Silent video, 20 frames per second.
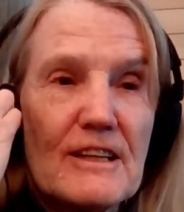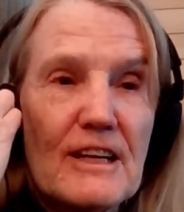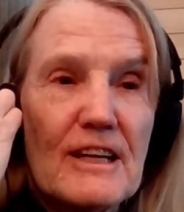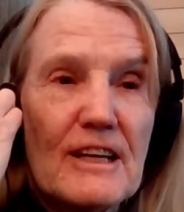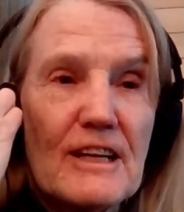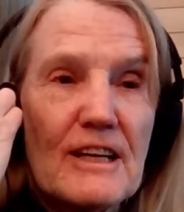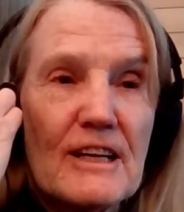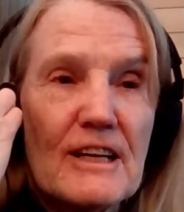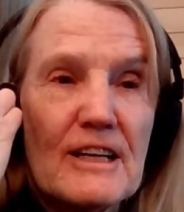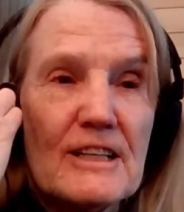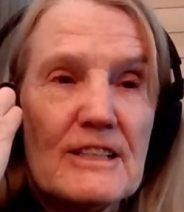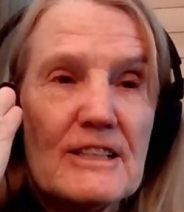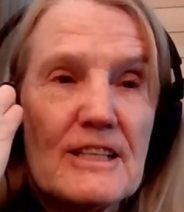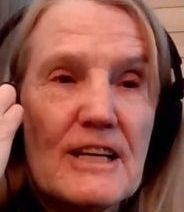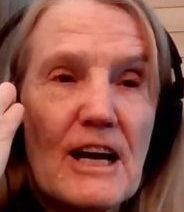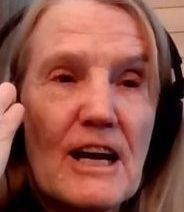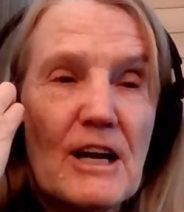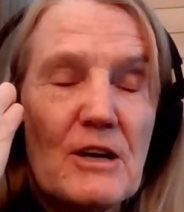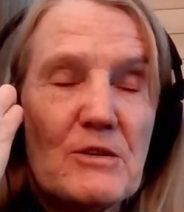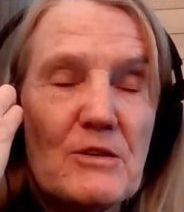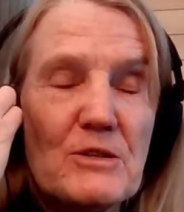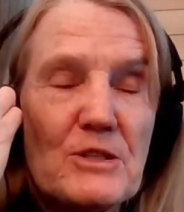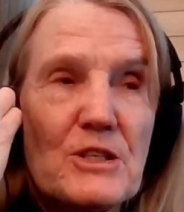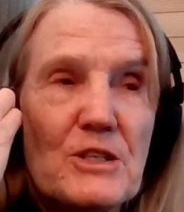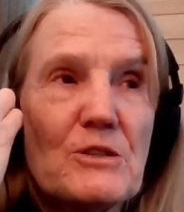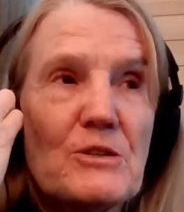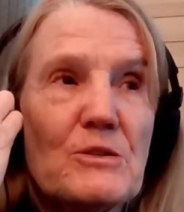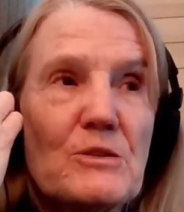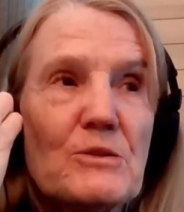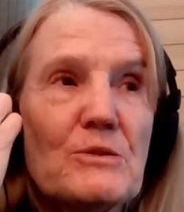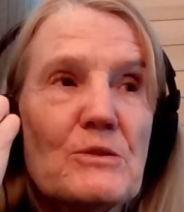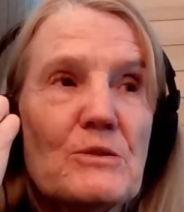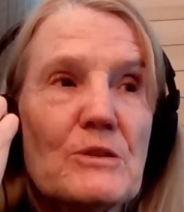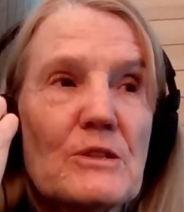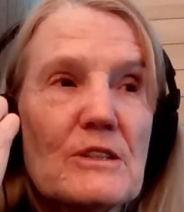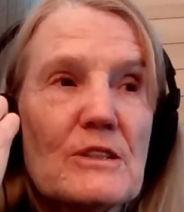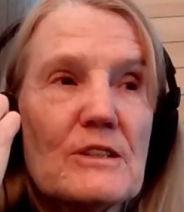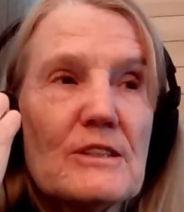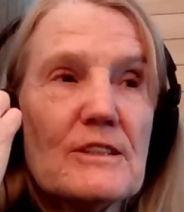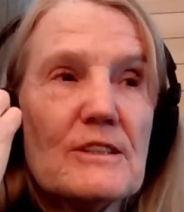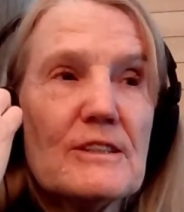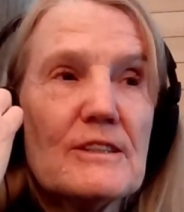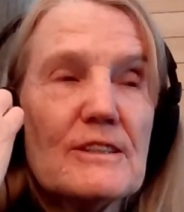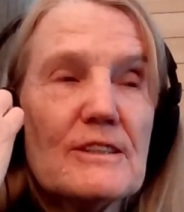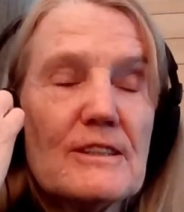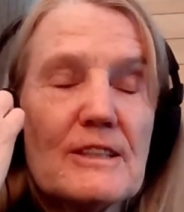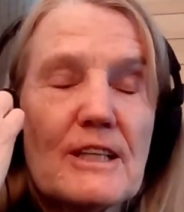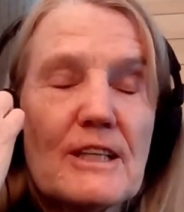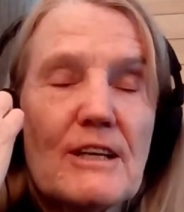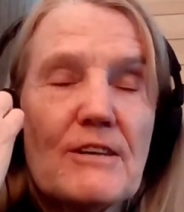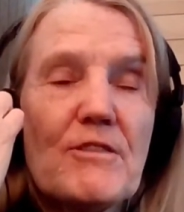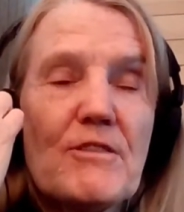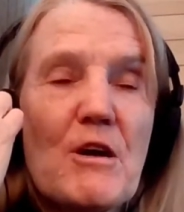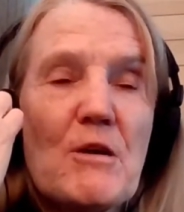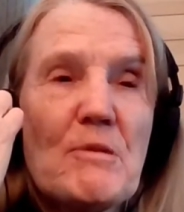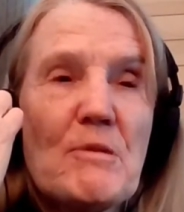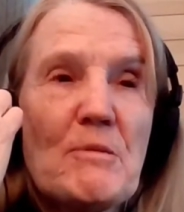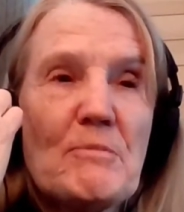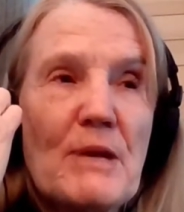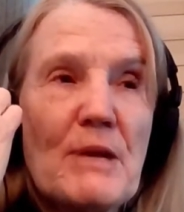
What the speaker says: and how to give them